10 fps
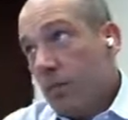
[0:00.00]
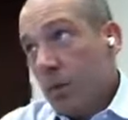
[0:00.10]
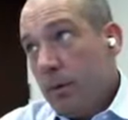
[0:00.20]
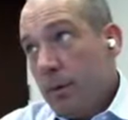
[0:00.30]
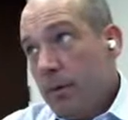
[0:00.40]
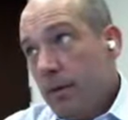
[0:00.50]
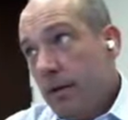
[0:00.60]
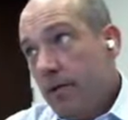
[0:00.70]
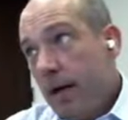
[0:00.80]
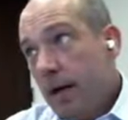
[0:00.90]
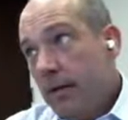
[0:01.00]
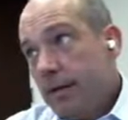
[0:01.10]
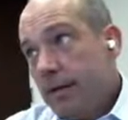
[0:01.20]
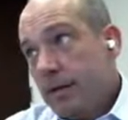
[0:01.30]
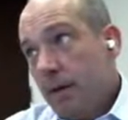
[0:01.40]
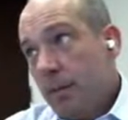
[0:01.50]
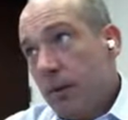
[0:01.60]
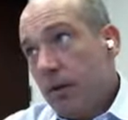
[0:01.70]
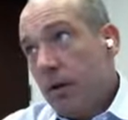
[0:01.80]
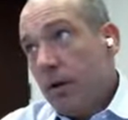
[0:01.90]
40% of that is this
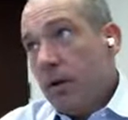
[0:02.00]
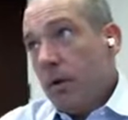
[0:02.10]
number,